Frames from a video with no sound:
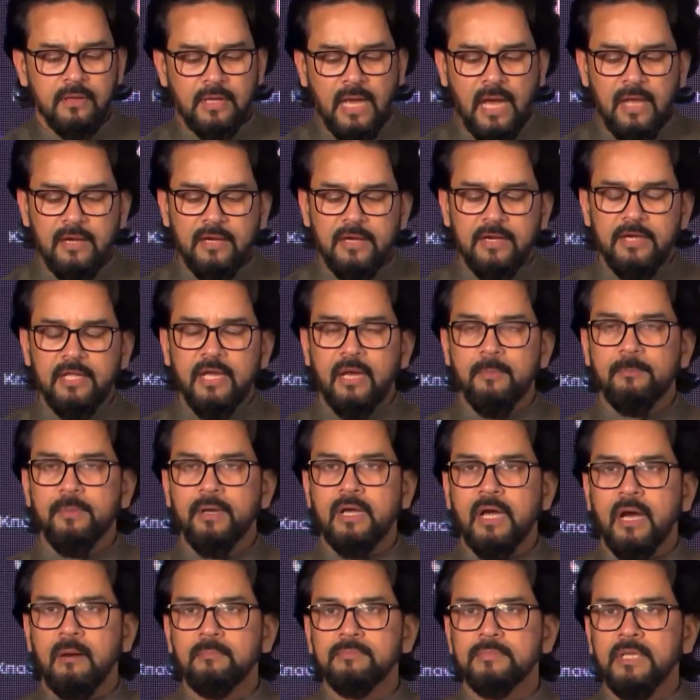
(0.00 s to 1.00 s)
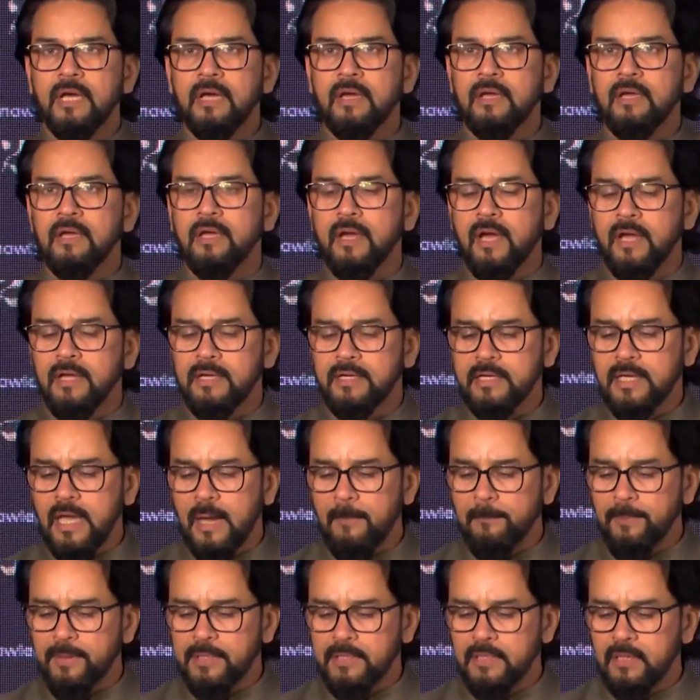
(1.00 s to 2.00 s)
Can India become the AI
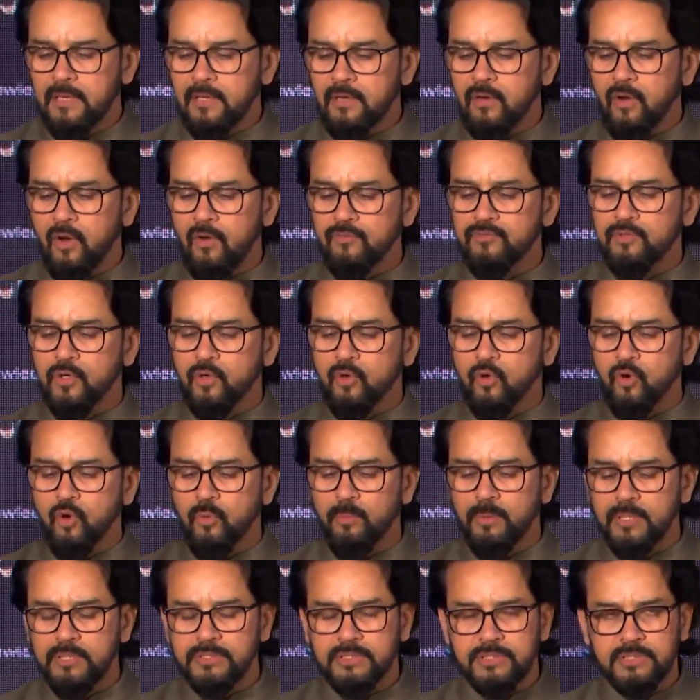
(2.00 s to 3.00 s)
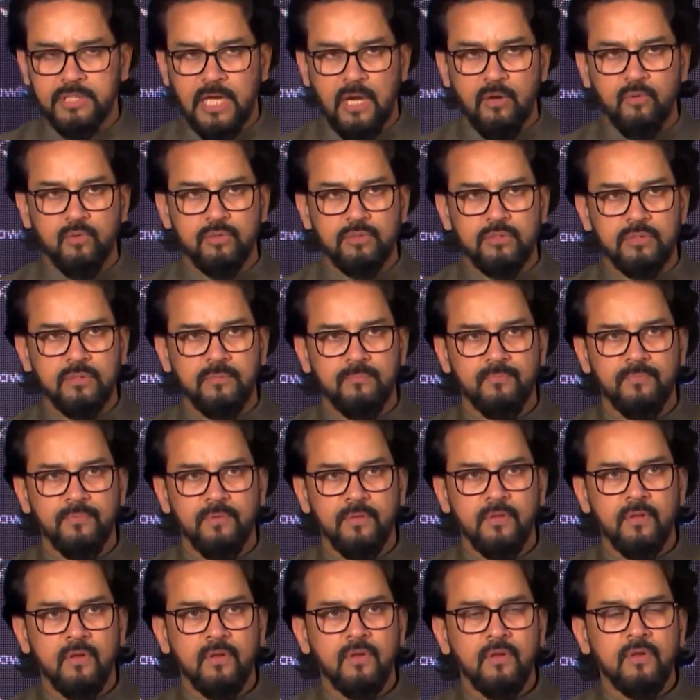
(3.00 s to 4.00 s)
capital of the global south,
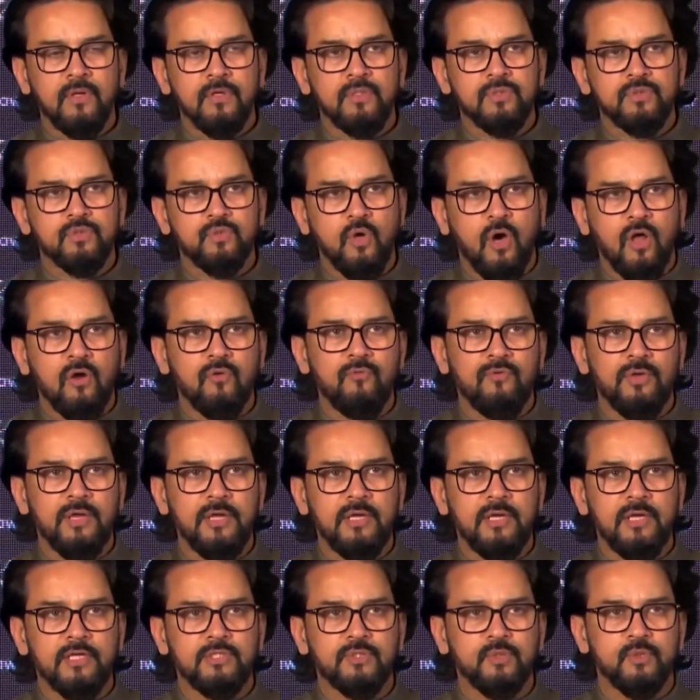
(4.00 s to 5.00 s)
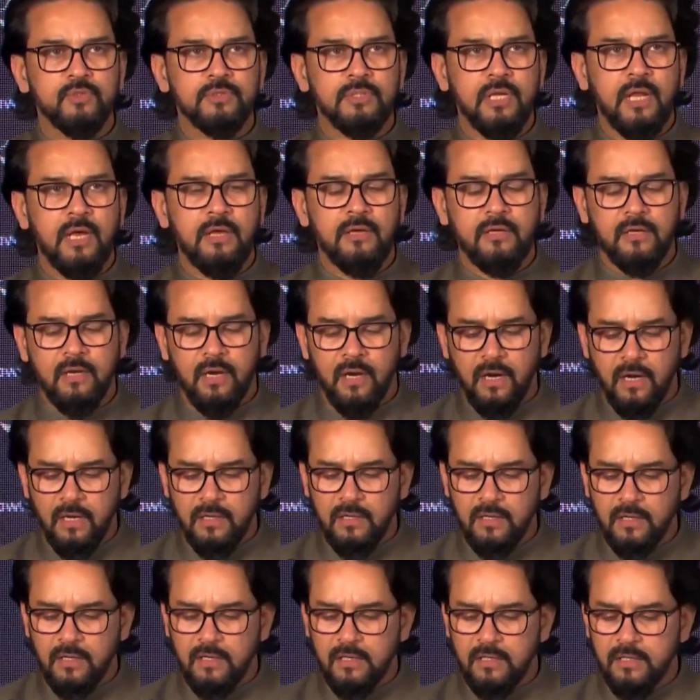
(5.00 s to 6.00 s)
solving issues like
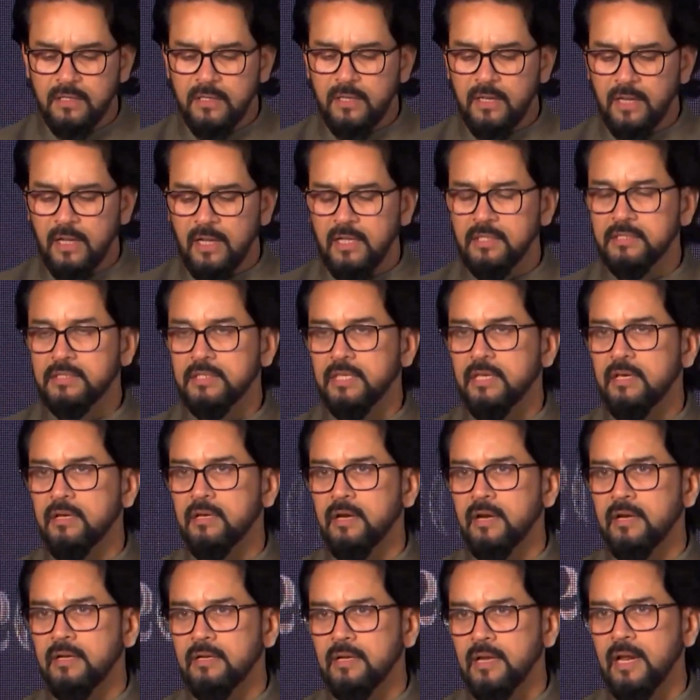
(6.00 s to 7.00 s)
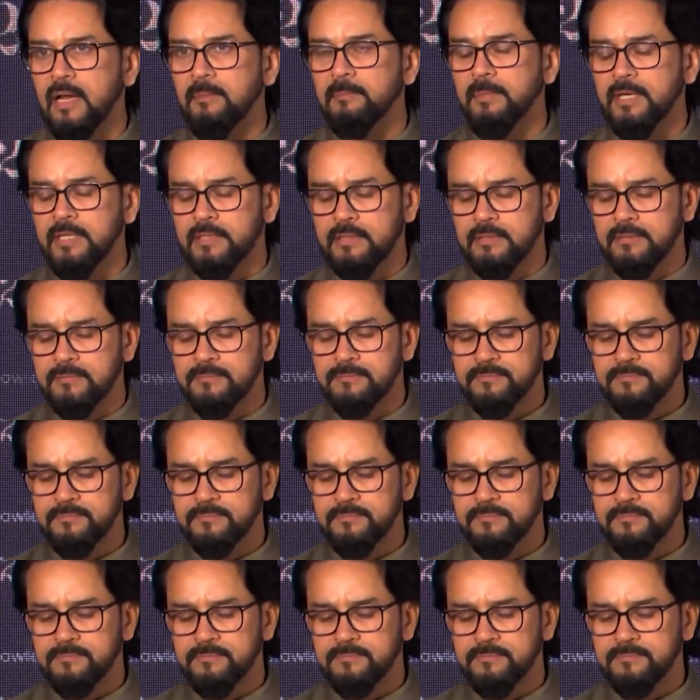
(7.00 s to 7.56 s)
hunger, healthcare and climate?